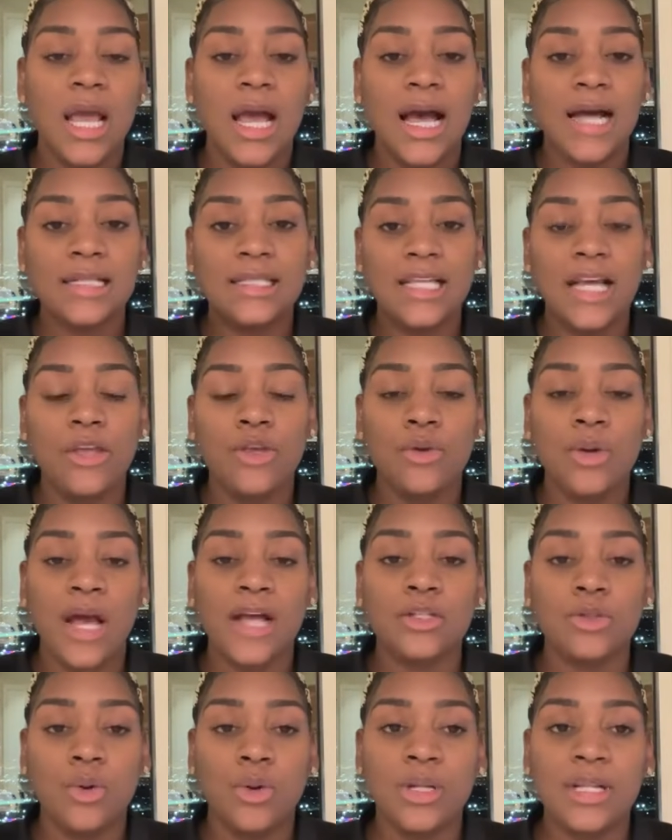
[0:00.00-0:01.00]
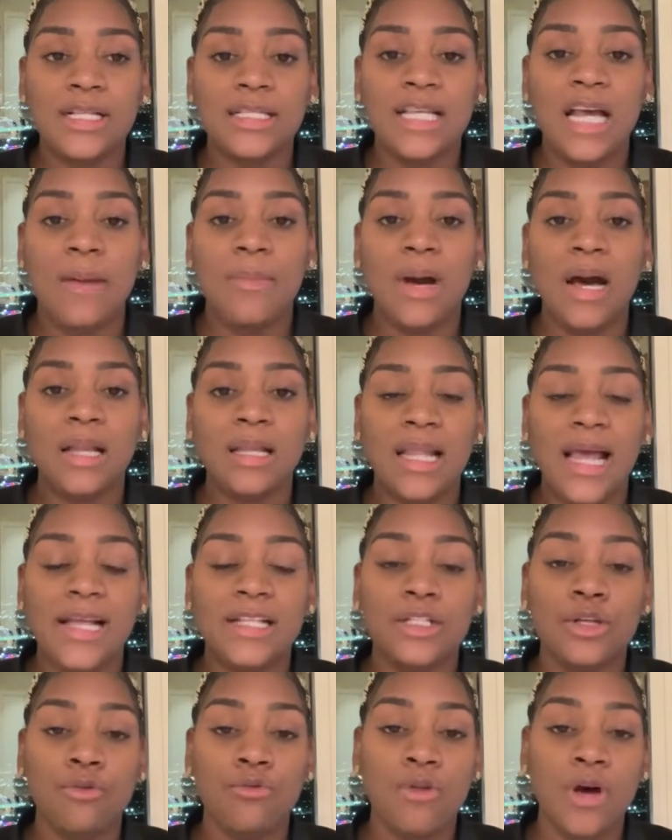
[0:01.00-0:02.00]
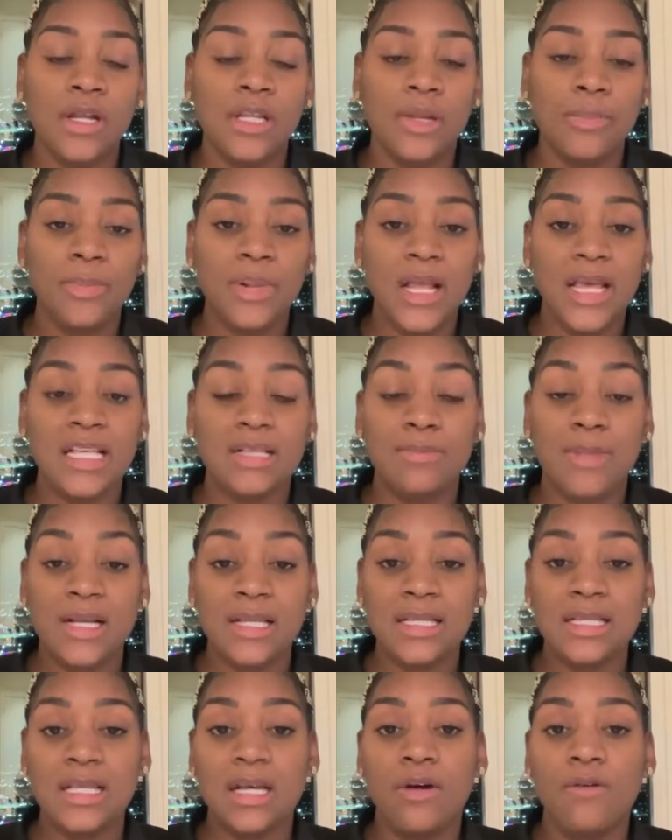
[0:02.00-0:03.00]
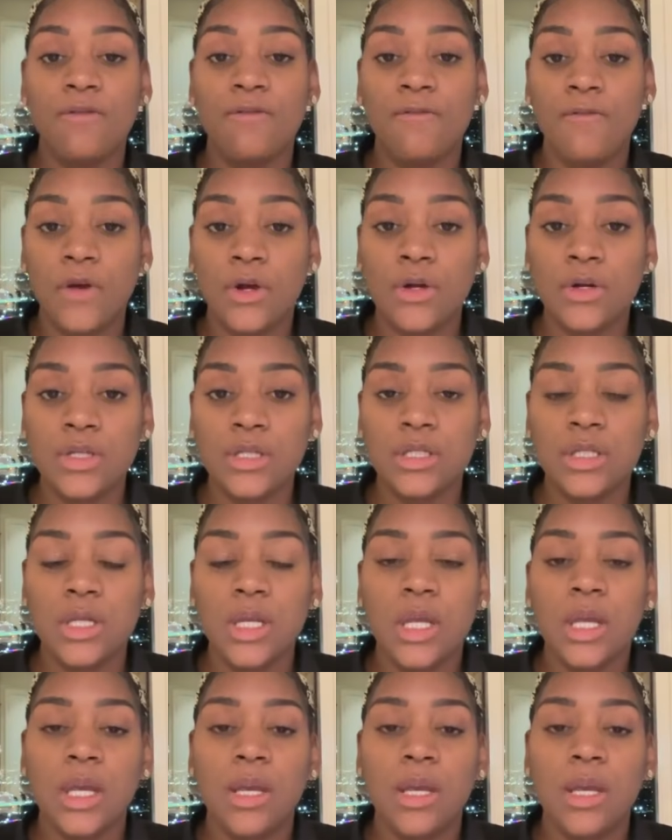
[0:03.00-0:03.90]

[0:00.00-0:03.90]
I tell you guys all the time, I like to run the plays myself first